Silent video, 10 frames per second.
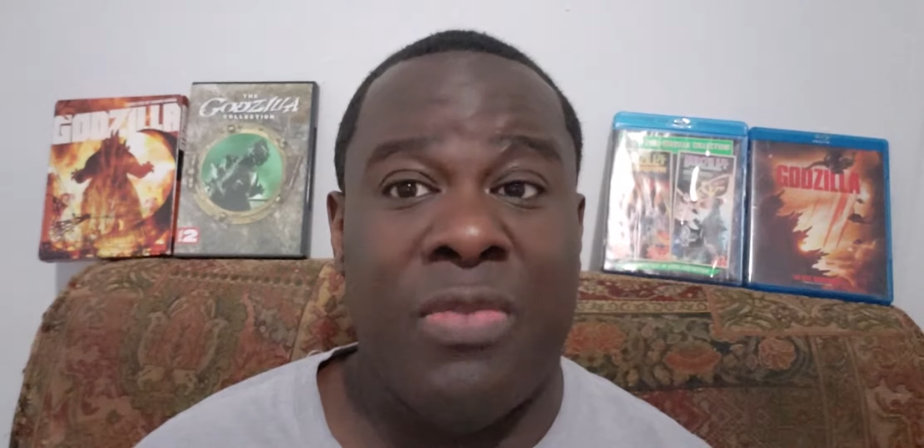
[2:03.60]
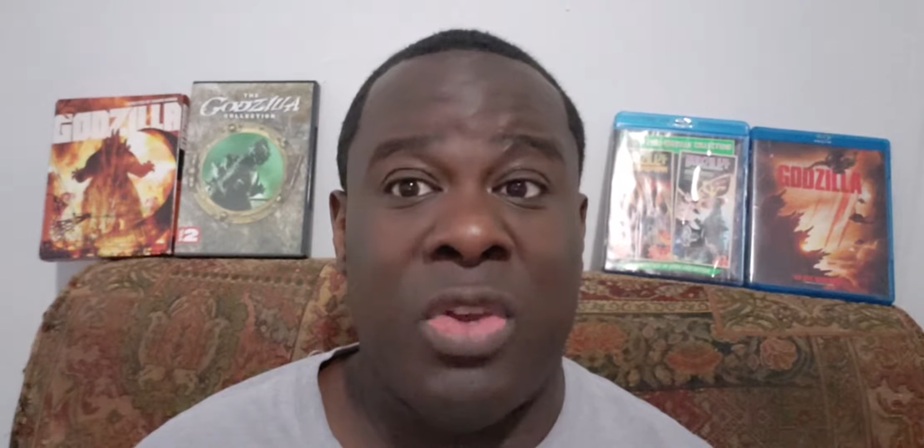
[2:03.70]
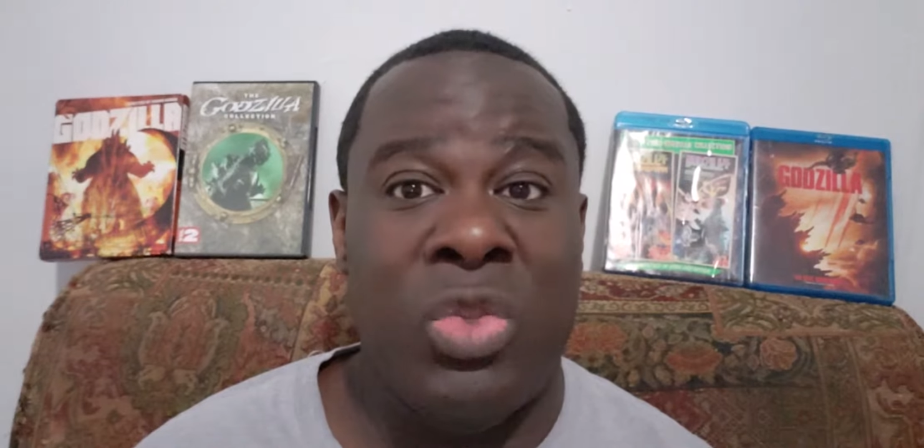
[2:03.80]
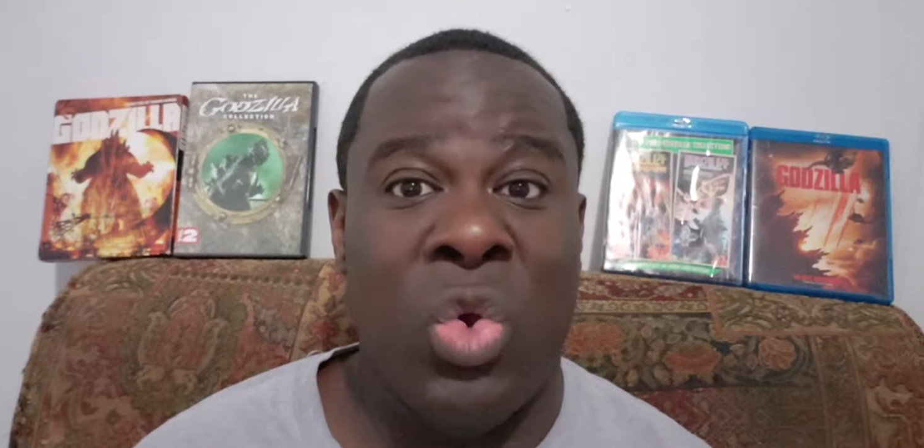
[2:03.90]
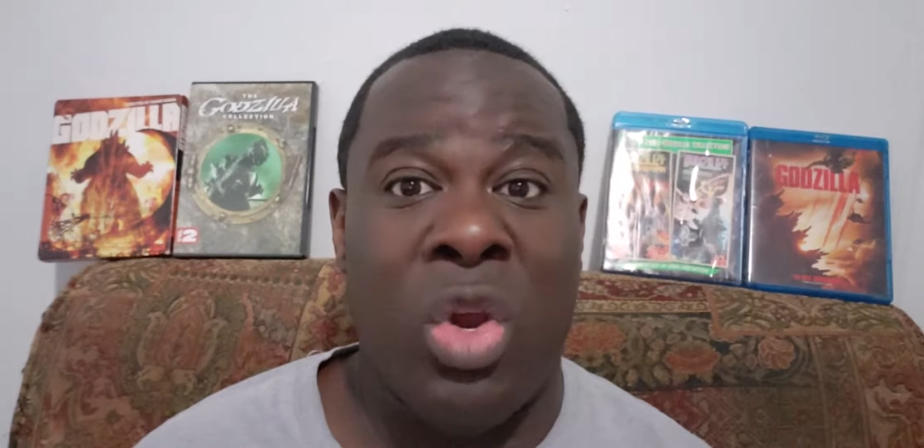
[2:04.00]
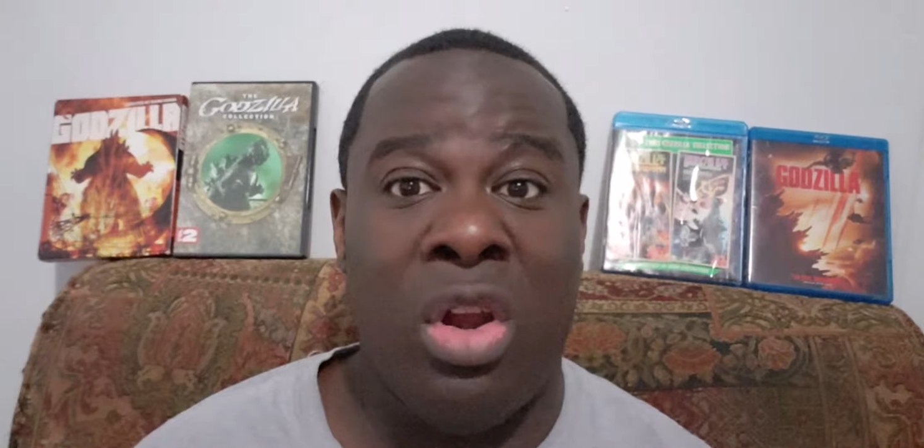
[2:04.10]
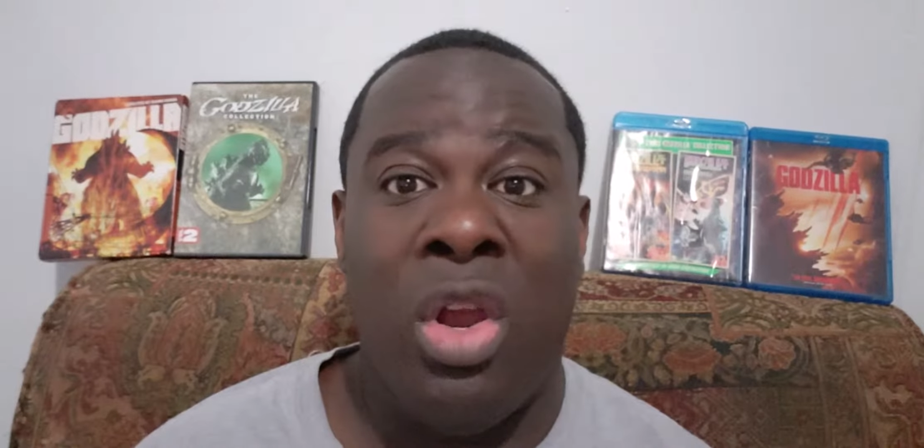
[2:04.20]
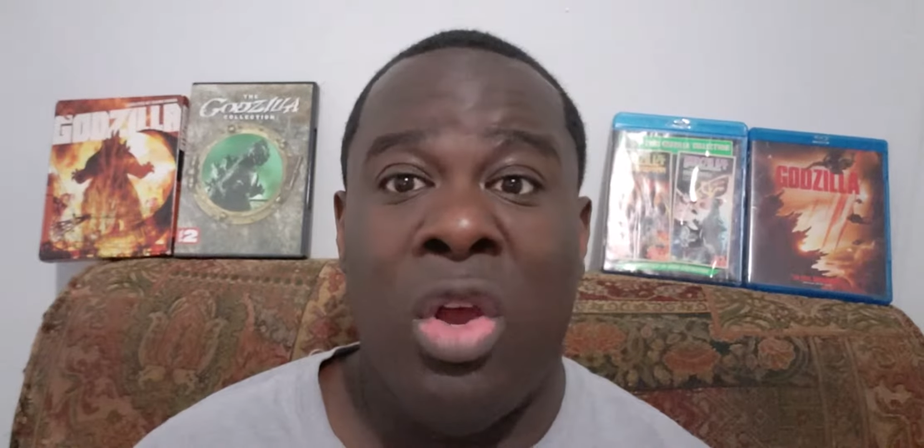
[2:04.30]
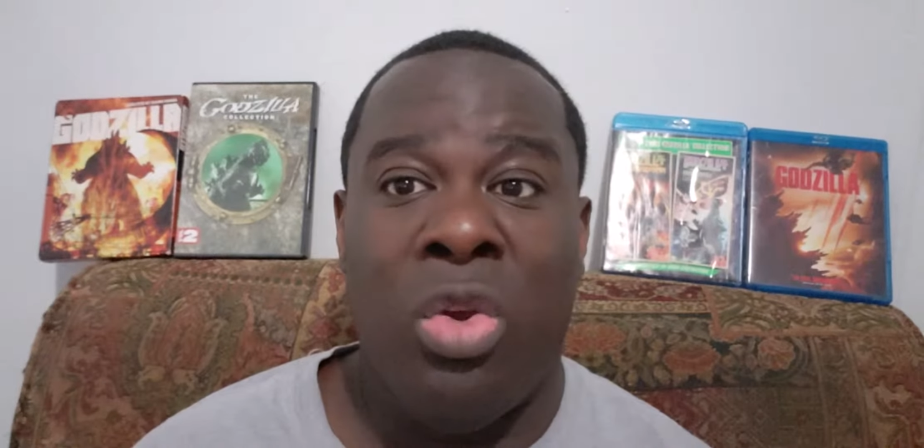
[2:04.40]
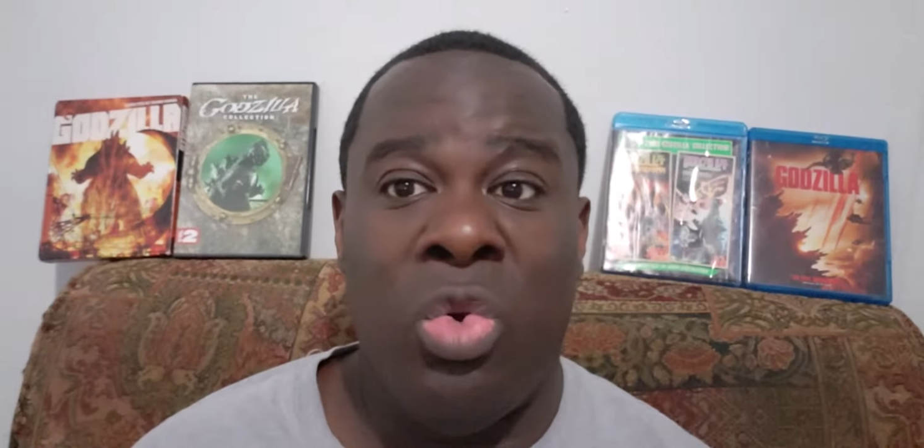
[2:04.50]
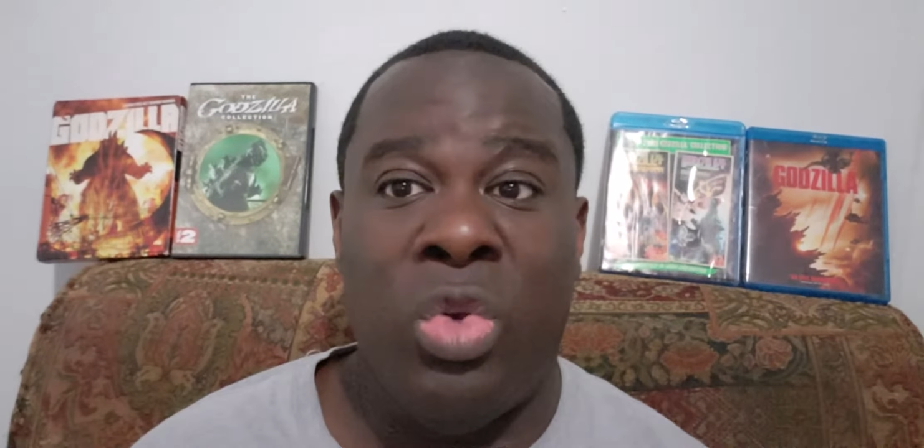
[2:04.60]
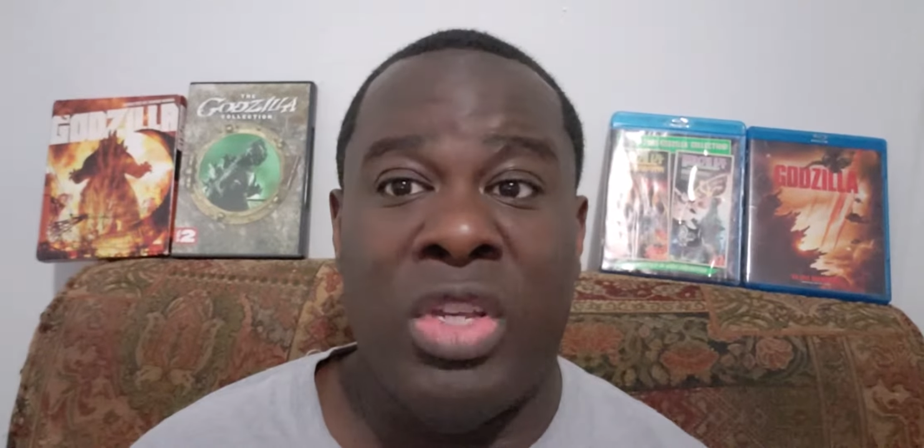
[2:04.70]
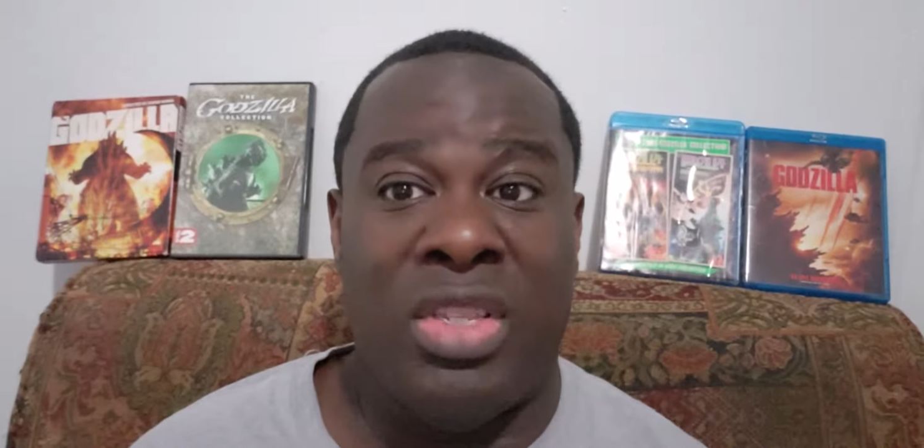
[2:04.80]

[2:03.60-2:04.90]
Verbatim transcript: of Ghidorah, who